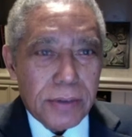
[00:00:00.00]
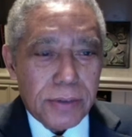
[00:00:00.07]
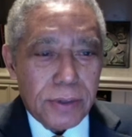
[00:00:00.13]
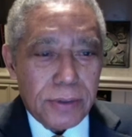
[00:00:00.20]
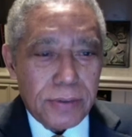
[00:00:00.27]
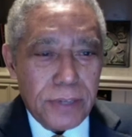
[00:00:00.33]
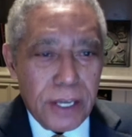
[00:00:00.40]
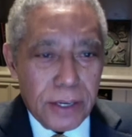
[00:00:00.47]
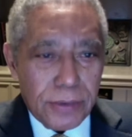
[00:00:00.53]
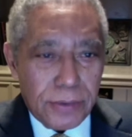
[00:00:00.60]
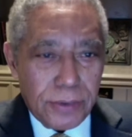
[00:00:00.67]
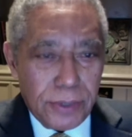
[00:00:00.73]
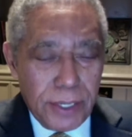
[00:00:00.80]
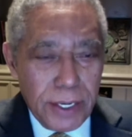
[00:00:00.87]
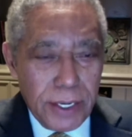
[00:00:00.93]
as of
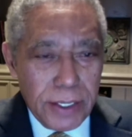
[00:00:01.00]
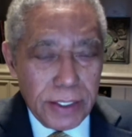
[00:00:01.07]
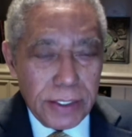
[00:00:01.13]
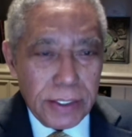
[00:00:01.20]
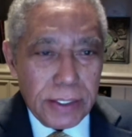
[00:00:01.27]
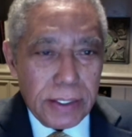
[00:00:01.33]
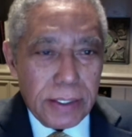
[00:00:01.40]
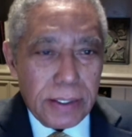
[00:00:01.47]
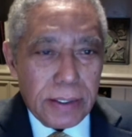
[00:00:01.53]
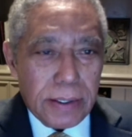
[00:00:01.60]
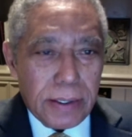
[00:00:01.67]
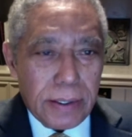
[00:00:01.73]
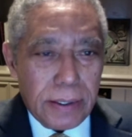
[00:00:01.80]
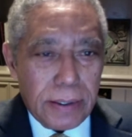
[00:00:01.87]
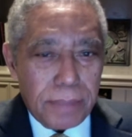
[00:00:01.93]
yesterday,
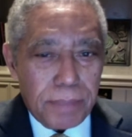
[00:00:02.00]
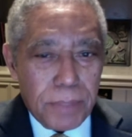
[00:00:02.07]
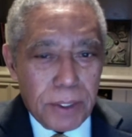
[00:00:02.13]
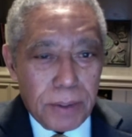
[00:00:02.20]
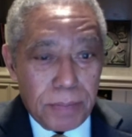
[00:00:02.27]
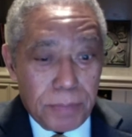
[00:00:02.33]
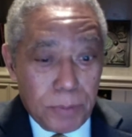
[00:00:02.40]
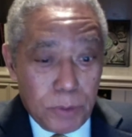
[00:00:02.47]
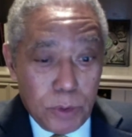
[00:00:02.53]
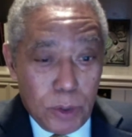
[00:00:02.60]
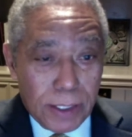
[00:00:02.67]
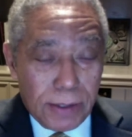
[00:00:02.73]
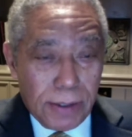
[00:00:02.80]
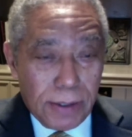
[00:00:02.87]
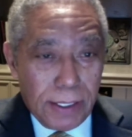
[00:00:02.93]
uh, uh
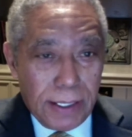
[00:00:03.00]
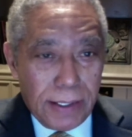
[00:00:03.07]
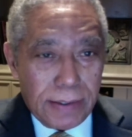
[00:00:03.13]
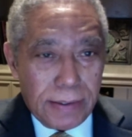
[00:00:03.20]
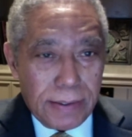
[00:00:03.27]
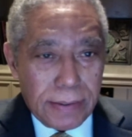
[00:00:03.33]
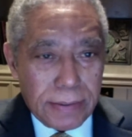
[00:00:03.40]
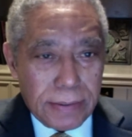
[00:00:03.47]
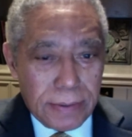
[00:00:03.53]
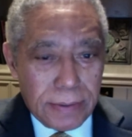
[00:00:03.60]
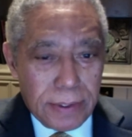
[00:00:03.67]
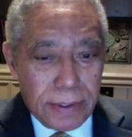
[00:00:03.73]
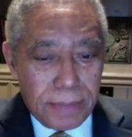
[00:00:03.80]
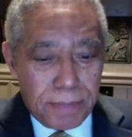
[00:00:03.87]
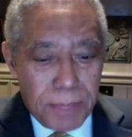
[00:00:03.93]
North Carolina
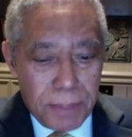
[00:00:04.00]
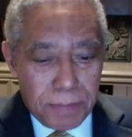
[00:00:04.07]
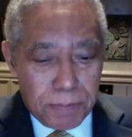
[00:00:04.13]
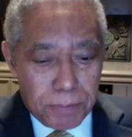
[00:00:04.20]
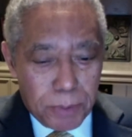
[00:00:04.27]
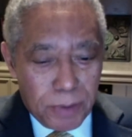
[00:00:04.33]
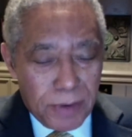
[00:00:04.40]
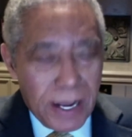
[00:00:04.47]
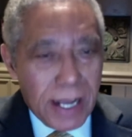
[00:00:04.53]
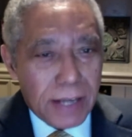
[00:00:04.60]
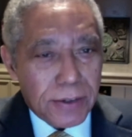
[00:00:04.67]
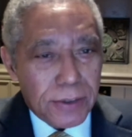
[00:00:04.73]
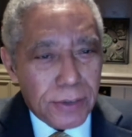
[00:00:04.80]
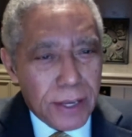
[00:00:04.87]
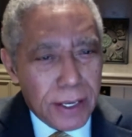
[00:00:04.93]
uh,
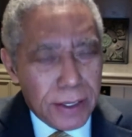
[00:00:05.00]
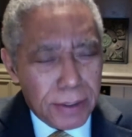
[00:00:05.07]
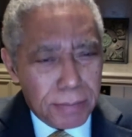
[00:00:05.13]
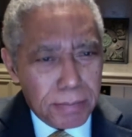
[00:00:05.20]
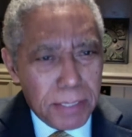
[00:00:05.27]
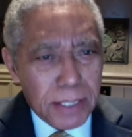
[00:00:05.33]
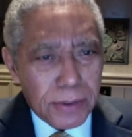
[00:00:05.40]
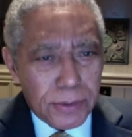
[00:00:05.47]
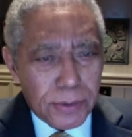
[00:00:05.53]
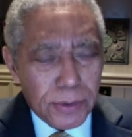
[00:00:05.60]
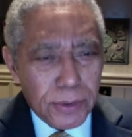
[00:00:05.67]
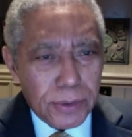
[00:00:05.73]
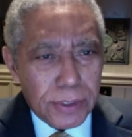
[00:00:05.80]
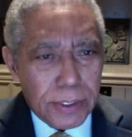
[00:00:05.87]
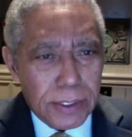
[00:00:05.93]
providers had
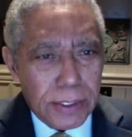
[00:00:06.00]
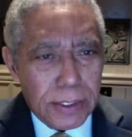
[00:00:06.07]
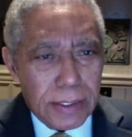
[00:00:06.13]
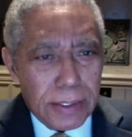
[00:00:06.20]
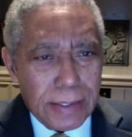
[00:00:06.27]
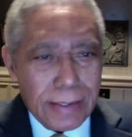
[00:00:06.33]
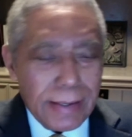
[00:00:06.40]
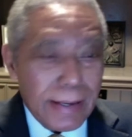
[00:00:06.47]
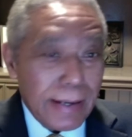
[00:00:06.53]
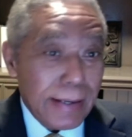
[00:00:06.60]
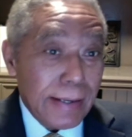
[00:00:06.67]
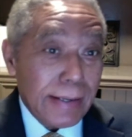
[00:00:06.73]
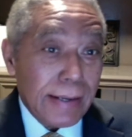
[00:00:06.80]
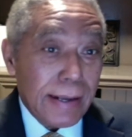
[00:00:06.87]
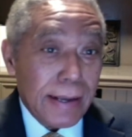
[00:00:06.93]
administered
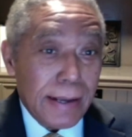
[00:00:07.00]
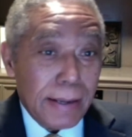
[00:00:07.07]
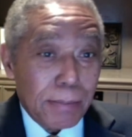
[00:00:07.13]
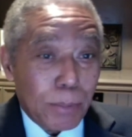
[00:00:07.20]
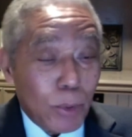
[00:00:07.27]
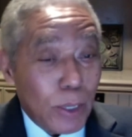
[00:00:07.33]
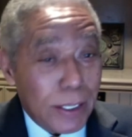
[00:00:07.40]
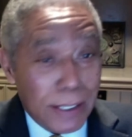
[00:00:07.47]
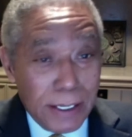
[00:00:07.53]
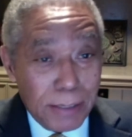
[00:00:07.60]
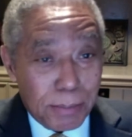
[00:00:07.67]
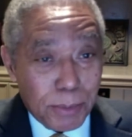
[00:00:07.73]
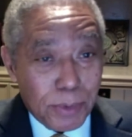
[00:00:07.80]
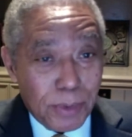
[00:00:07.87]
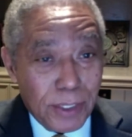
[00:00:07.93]

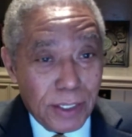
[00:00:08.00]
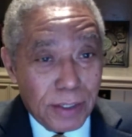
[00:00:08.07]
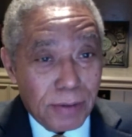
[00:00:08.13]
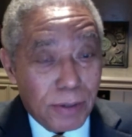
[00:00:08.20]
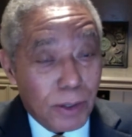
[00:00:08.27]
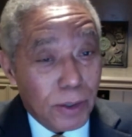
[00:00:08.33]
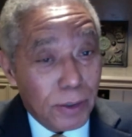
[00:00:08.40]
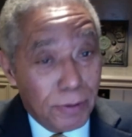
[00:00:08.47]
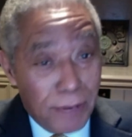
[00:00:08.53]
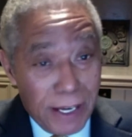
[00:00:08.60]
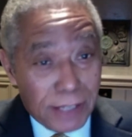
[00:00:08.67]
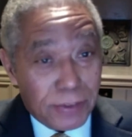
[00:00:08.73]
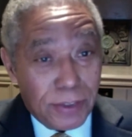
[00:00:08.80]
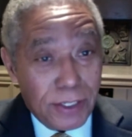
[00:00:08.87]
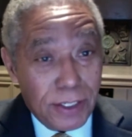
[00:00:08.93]
99.8% of all the
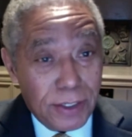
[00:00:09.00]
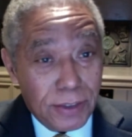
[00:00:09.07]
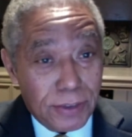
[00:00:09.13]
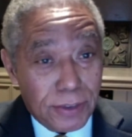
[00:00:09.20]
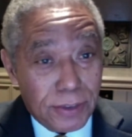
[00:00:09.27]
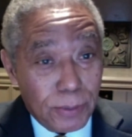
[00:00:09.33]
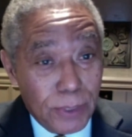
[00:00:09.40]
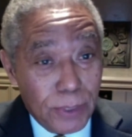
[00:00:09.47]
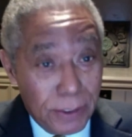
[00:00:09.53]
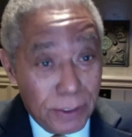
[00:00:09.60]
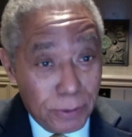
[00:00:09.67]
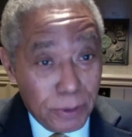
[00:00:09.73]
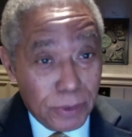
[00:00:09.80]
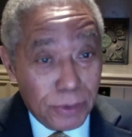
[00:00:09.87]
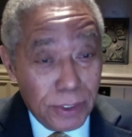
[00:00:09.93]
vaccines that we
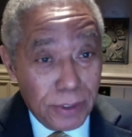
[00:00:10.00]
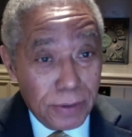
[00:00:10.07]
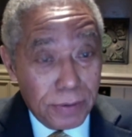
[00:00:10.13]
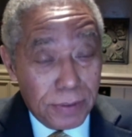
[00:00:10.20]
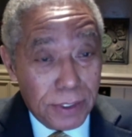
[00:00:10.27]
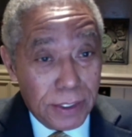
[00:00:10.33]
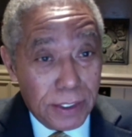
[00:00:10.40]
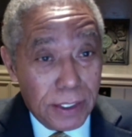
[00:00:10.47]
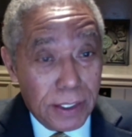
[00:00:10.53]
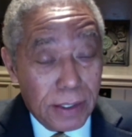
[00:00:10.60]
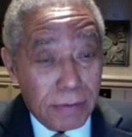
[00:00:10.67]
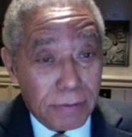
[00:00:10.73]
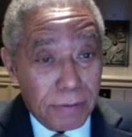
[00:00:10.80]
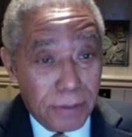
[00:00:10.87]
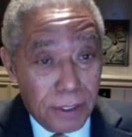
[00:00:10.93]
have received
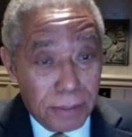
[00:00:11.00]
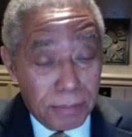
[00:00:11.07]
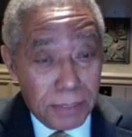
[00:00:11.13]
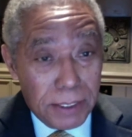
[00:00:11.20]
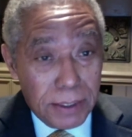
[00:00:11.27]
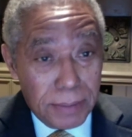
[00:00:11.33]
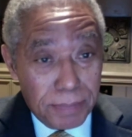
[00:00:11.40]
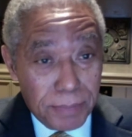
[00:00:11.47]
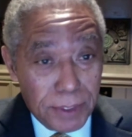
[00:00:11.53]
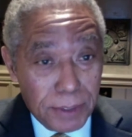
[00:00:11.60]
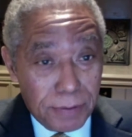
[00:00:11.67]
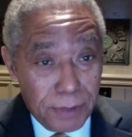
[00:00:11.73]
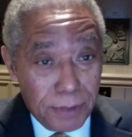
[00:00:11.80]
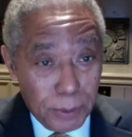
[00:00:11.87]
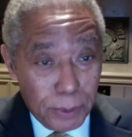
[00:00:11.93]
from uh,
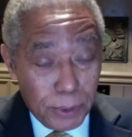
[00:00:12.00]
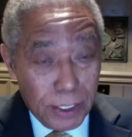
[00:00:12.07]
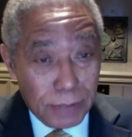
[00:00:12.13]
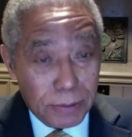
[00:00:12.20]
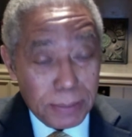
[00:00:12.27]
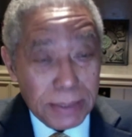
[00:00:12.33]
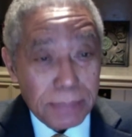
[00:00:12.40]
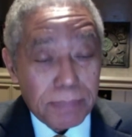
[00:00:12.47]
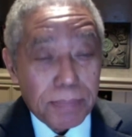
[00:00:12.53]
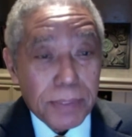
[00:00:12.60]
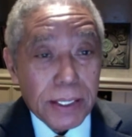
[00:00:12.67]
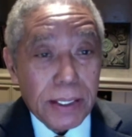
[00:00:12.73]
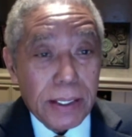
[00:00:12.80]
the federal government.